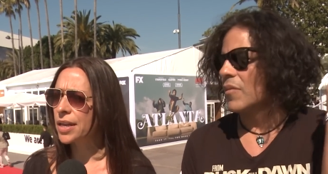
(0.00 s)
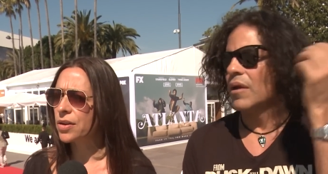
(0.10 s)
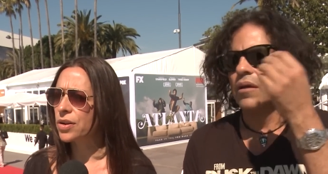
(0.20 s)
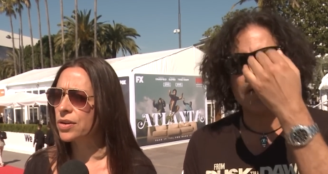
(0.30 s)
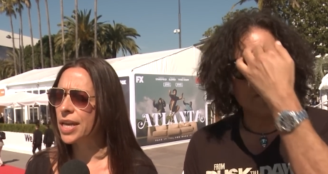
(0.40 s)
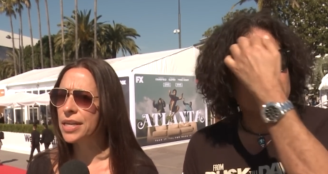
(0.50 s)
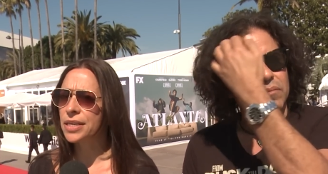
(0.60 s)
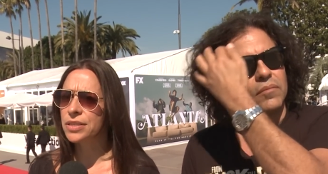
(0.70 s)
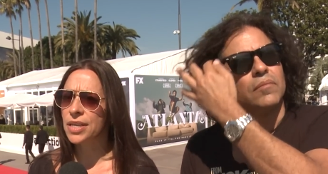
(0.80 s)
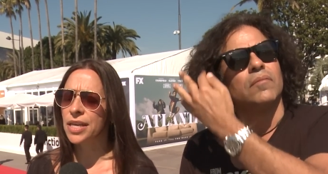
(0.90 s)
Speaker 1: and our
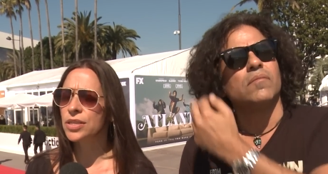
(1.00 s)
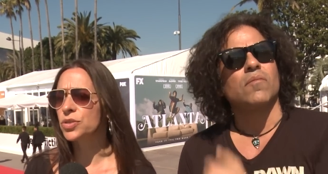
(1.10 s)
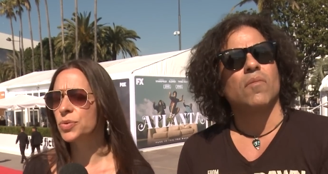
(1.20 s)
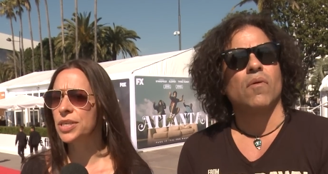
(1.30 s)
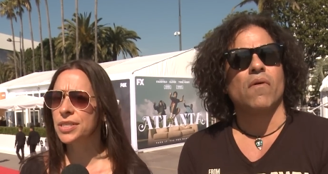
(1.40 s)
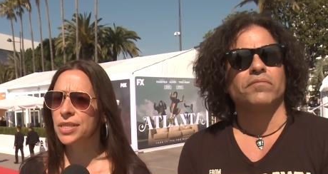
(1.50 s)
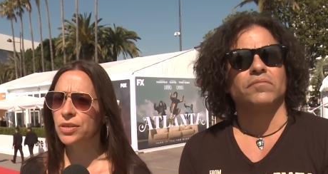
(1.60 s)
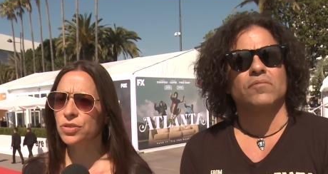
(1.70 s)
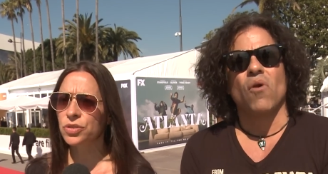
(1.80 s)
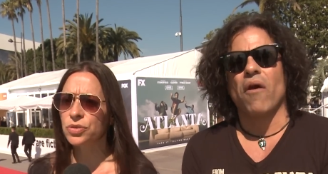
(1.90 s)
edit edit suite is
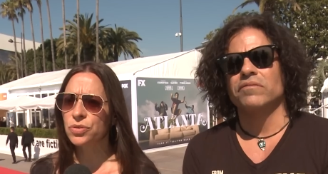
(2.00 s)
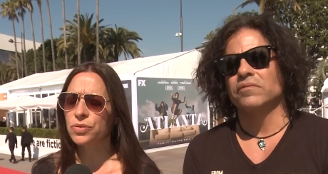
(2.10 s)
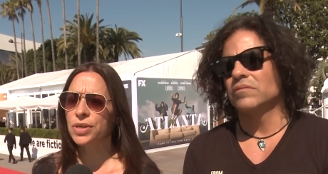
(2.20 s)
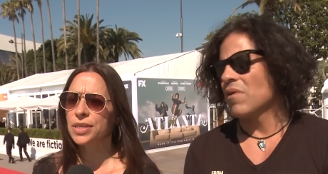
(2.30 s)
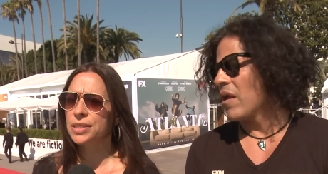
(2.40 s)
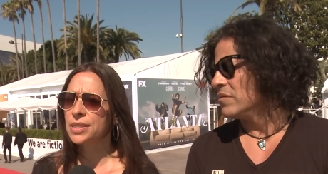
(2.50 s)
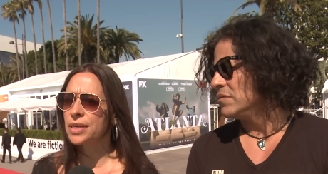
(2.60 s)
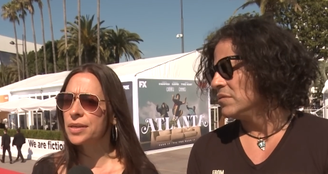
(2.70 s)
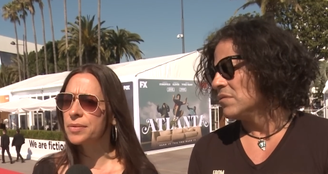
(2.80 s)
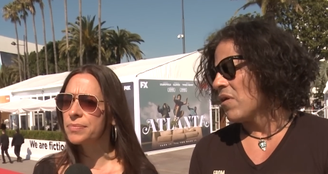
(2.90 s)
there too. And
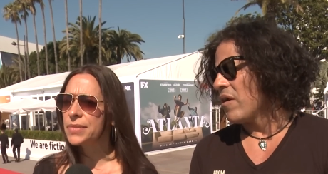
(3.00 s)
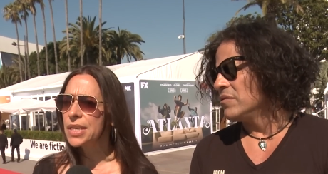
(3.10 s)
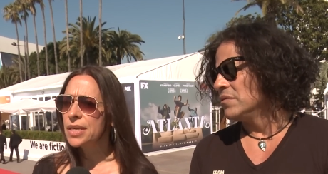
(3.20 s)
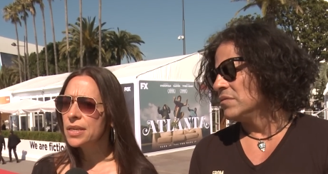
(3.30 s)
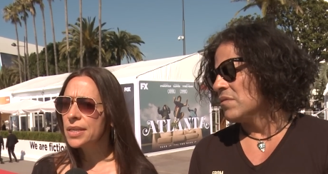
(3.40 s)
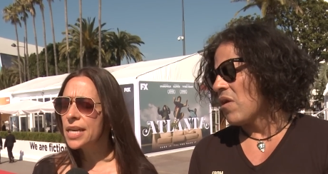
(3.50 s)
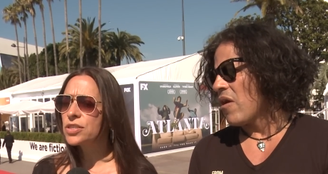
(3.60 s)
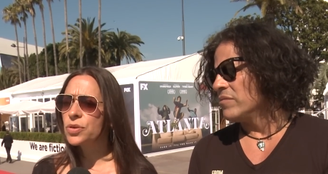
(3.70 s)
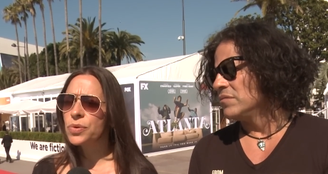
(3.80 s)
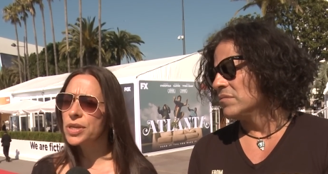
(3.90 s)
um, yeah,
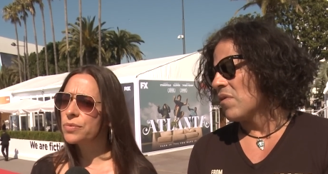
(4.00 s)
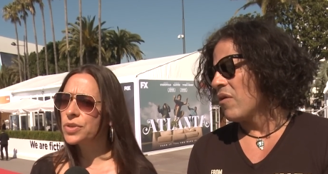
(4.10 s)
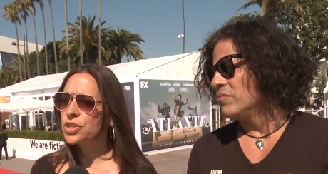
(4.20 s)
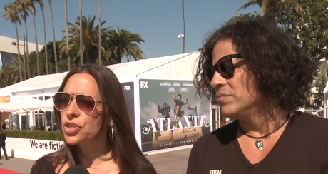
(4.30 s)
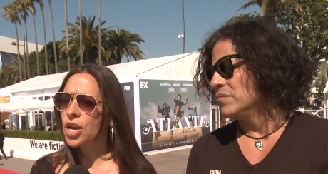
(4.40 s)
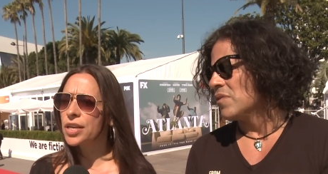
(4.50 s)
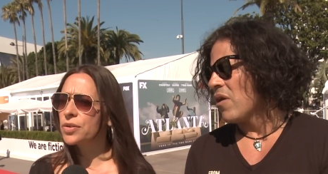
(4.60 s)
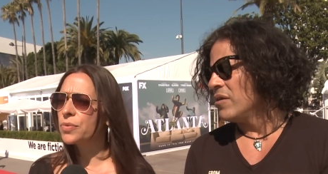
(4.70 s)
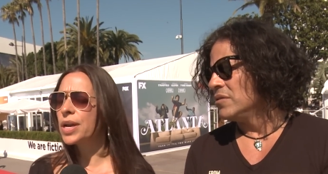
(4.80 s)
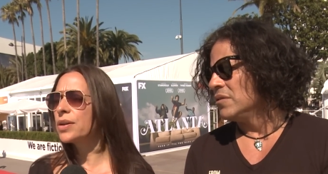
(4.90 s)
so we, we shot
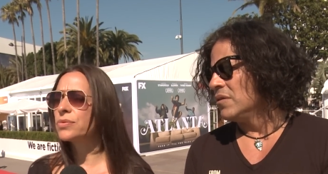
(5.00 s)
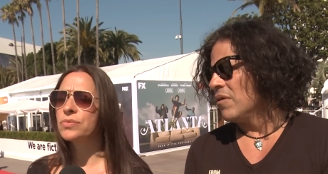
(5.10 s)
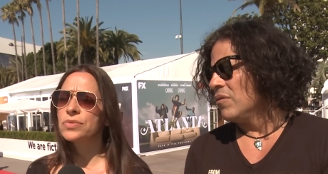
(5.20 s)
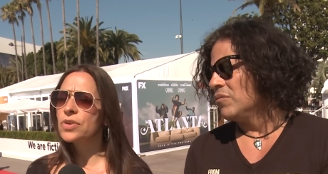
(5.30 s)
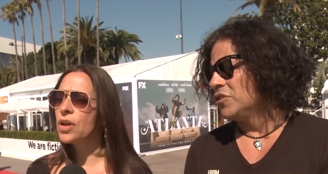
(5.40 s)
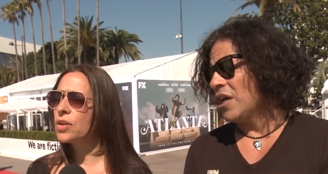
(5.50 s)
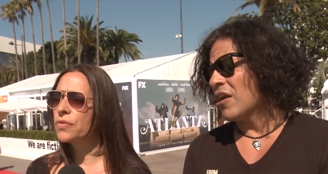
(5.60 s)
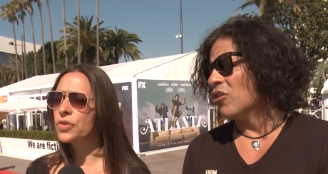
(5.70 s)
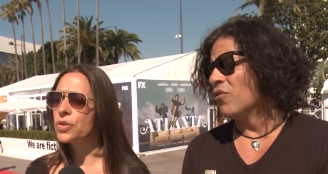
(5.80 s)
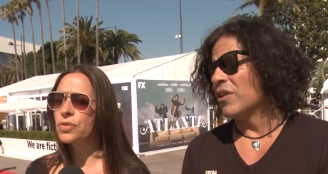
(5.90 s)
it around all shot
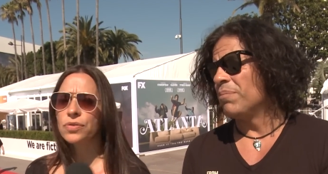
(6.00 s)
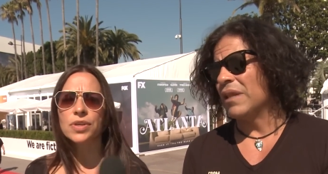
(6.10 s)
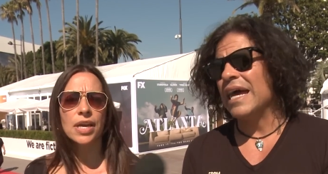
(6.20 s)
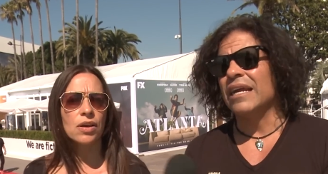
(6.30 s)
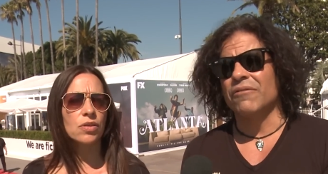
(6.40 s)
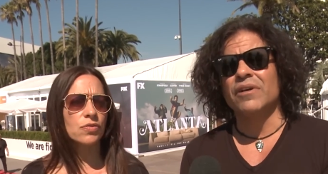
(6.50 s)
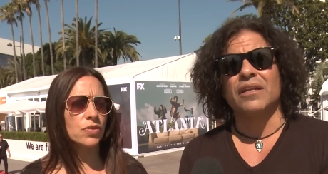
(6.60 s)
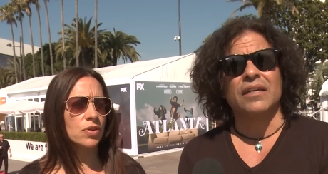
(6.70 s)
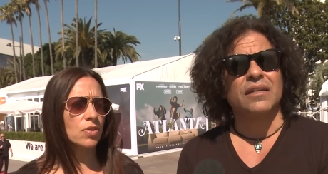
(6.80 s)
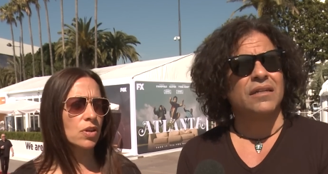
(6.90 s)
over, all North planet, yeah all,
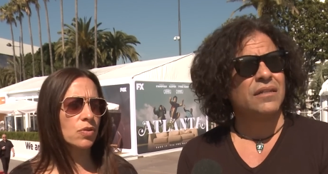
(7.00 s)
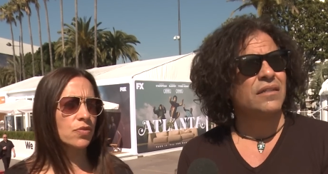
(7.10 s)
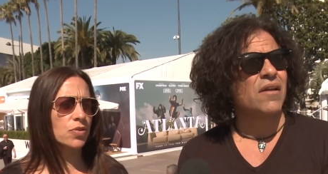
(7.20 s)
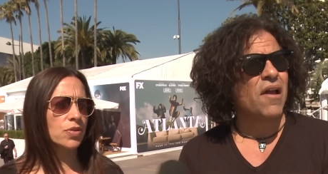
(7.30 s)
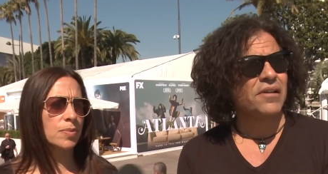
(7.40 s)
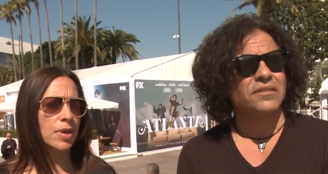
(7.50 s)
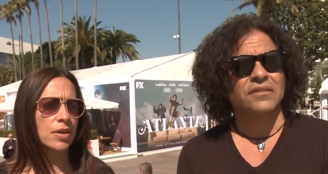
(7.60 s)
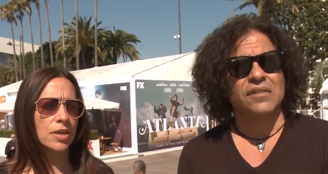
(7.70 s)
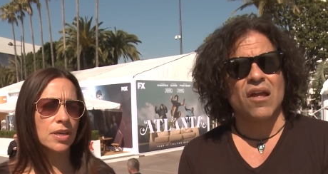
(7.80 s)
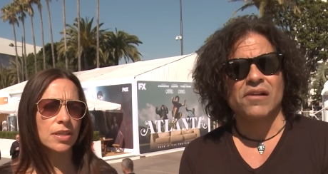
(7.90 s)
really. over, all, over, North
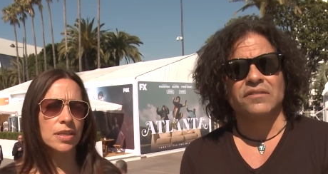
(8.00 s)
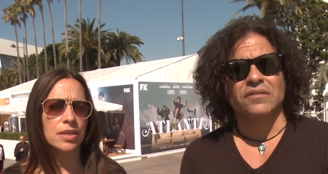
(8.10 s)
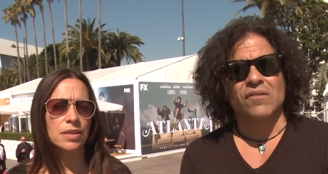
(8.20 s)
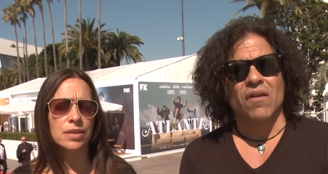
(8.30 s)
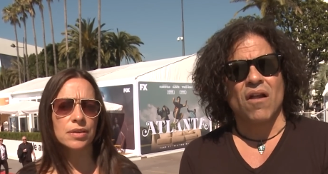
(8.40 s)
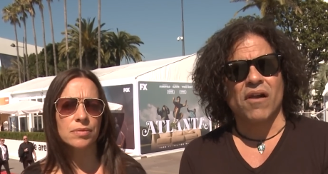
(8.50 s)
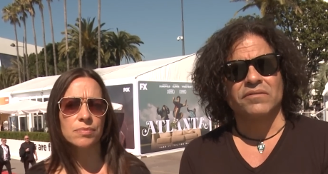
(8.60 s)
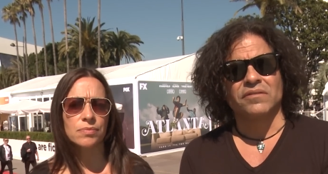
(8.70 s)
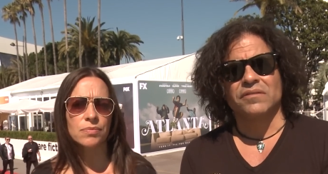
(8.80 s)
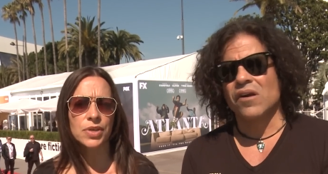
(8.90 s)
America, and then um,
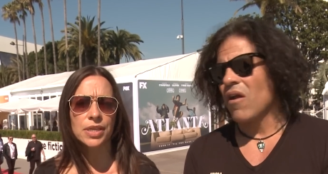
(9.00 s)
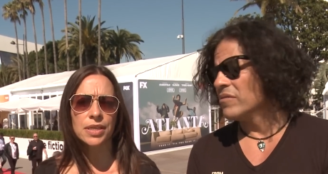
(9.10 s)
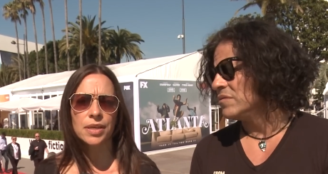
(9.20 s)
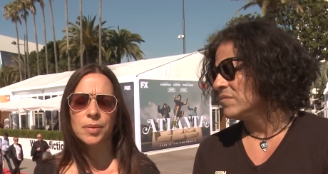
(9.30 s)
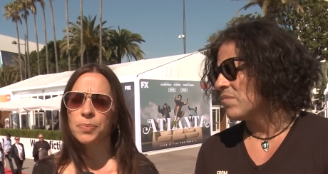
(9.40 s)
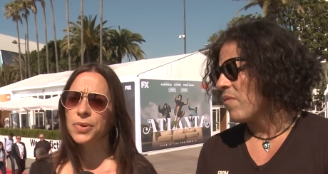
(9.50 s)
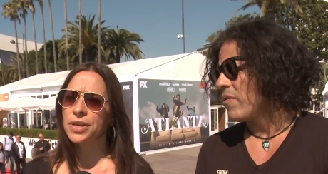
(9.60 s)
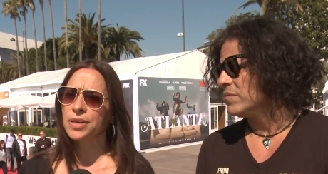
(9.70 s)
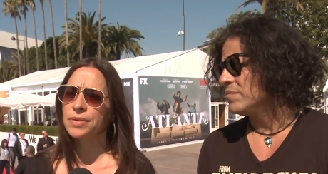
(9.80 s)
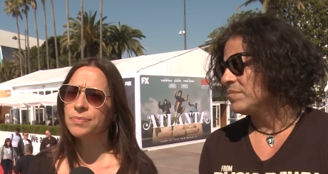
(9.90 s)
we ended up uh,
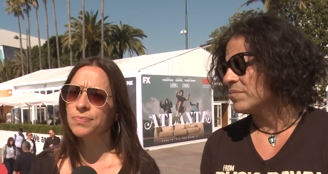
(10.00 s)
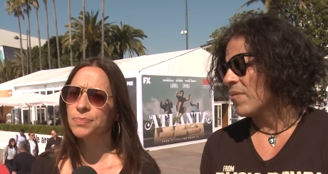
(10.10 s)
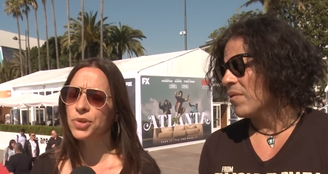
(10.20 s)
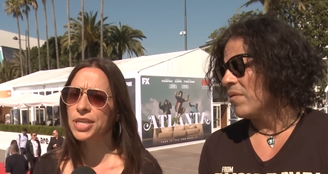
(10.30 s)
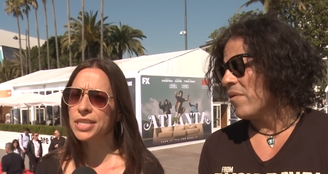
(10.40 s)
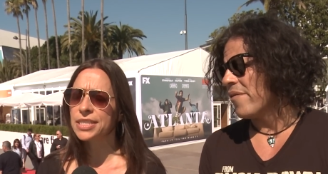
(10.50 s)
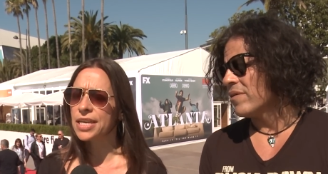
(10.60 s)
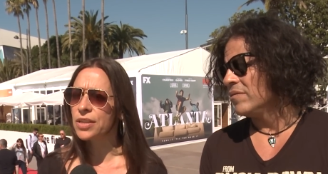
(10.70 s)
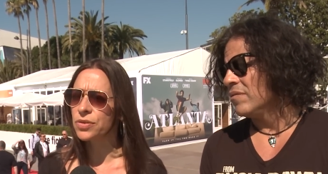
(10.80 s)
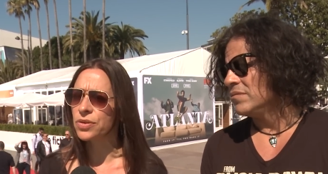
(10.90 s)
putting it
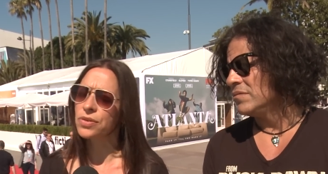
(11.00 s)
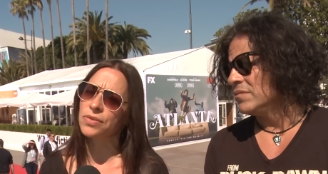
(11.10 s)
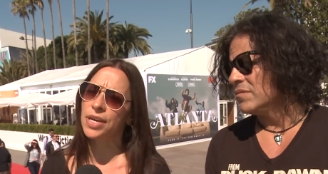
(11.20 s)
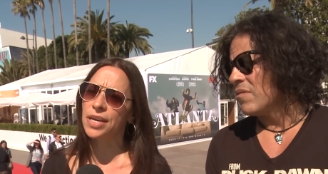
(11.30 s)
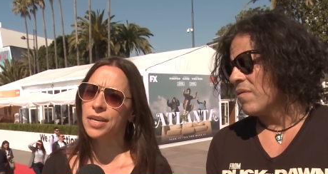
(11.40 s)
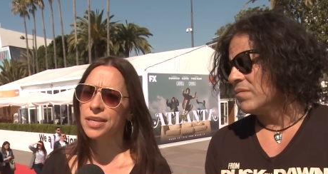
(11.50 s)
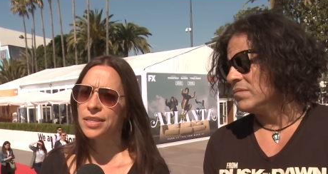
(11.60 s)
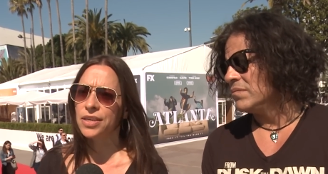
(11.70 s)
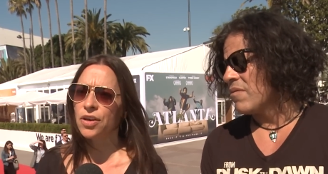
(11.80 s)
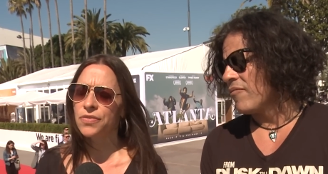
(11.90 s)
together uh,
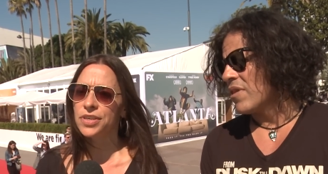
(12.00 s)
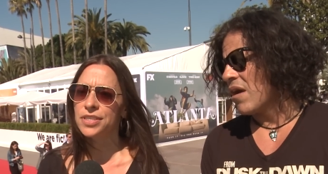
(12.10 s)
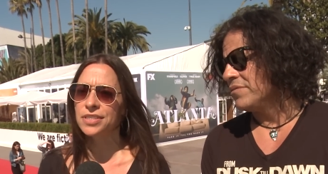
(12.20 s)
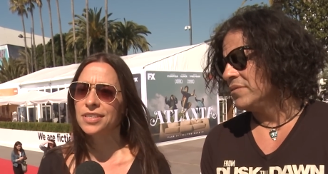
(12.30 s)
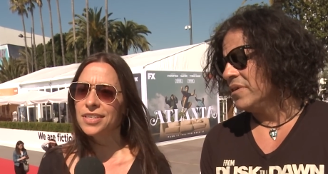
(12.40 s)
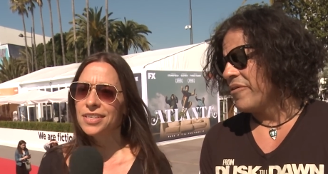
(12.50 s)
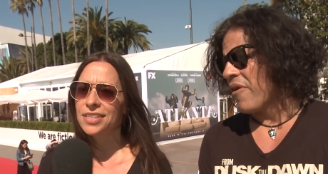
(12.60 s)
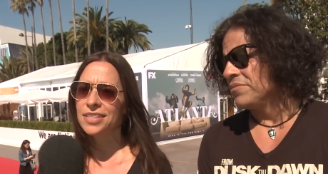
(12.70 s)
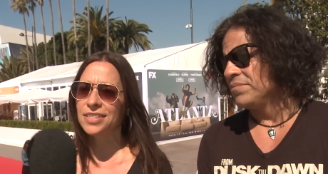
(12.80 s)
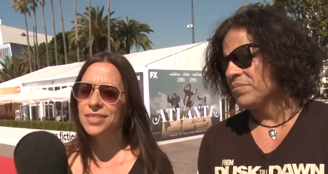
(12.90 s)
in the office.
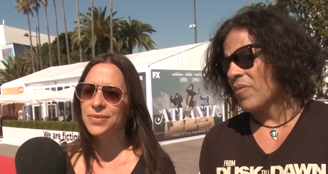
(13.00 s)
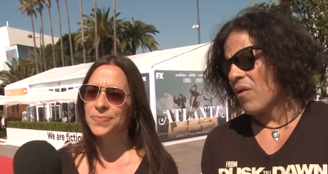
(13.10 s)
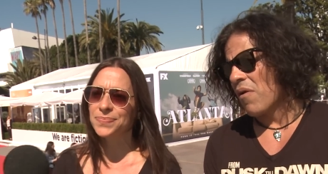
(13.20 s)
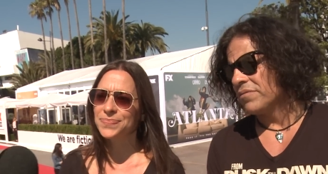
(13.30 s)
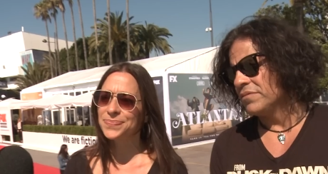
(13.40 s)
Speaker 2: Who were you most